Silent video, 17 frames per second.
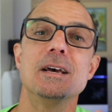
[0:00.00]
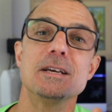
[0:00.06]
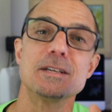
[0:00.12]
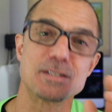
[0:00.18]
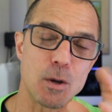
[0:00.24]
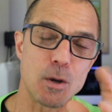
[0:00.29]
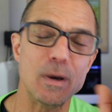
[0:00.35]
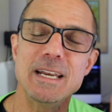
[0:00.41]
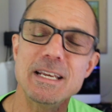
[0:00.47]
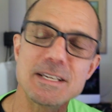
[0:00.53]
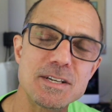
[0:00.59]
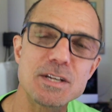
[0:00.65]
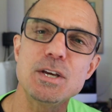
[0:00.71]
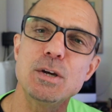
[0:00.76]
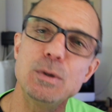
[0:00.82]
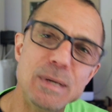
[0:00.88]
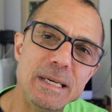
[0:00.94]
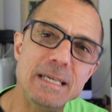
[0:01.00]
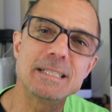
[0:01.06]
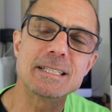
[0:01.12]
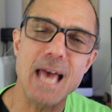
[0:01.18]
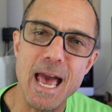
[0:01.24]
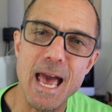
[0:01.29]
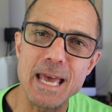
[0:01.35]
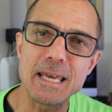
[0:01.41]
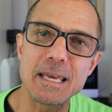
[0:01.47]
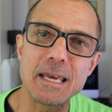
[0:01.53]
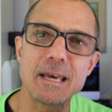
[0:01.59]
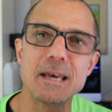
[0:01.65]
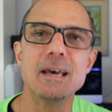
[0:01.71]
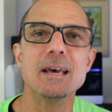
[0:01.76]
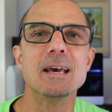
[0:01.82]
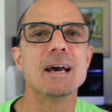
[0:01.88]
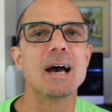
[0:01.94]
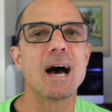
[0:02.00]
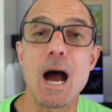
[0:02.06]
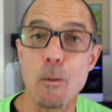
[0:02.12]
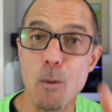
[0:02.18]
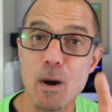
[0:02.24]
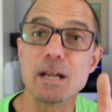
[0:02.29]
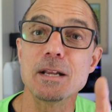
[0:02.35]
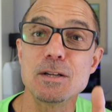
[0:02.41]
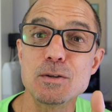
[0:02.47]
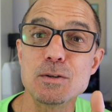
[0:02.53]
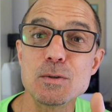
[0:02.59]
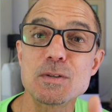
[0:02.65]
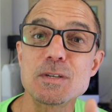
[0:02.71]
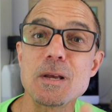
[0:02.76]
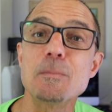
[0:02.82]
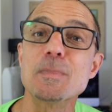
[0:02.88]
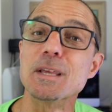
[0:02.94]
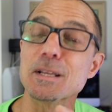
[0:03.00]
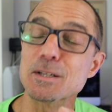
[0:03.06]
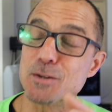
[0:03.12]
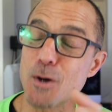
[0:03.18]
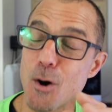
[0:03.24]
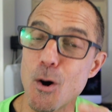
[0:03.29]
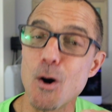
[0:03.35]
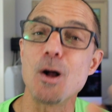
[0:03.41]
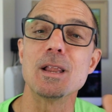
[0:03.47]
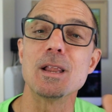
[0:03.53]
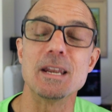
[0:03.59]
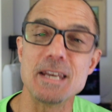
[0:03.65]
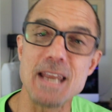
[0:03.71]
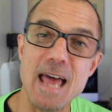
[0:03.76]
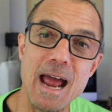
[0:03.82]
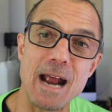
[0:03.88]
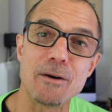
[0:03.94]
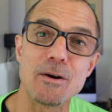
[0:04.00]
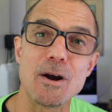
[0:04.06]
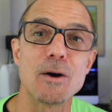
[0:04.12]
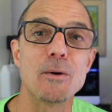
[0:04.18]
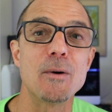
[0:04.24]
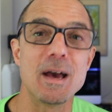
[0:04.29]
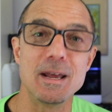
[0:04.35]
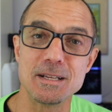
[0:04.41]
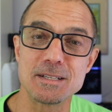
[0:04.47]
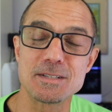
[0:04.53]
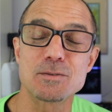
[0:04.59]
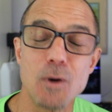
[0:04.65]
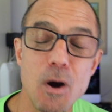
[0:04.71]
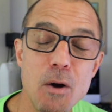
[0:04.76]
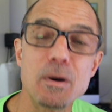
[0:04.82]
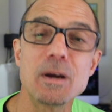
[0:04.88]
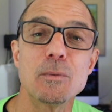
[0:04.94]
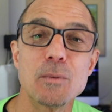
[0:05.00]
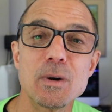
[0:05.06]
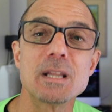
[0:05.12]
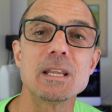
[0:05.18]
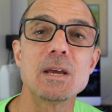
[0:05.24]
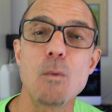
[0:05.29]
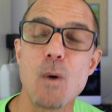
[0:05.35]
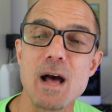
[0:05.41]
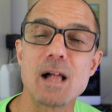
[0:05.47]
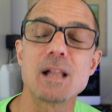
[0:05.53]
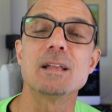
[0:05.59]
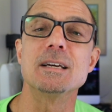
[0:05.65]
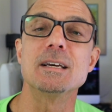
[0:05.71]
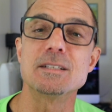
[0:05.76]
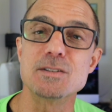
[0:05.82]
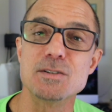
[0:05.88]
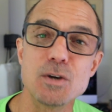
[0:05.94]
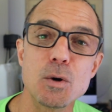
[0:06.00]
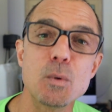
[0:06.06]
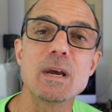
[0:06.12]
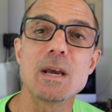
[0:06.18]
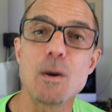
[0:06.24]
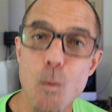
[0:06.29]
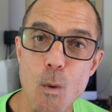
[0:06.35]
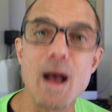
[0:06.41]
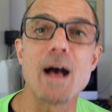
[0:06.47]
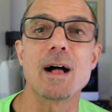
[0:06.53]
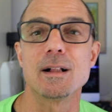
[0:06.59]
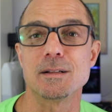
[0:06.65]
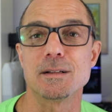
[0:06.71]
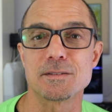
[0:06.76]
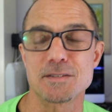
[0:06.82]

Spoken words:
So it is a unique tank. I wanted to do something tall and narrow, and it's growing really well. It's doing well.